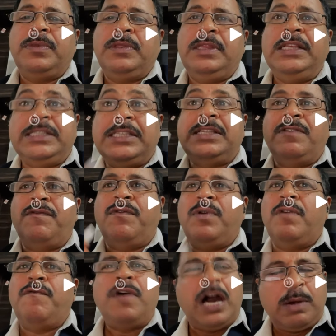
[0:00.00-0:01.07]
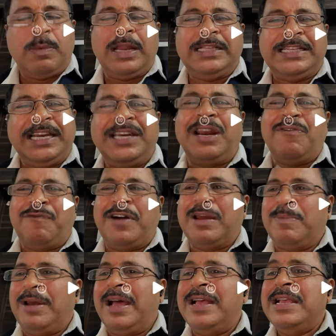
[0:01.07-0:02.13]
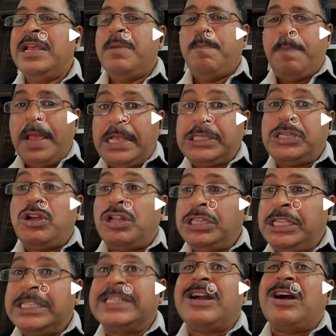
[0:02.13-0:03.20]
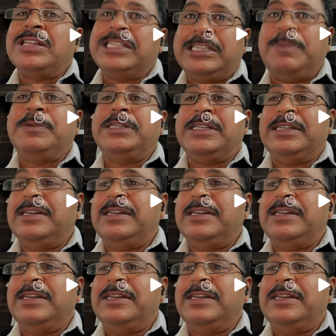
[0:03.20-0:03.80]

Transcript: This is the formula, general formula. Based on this concept,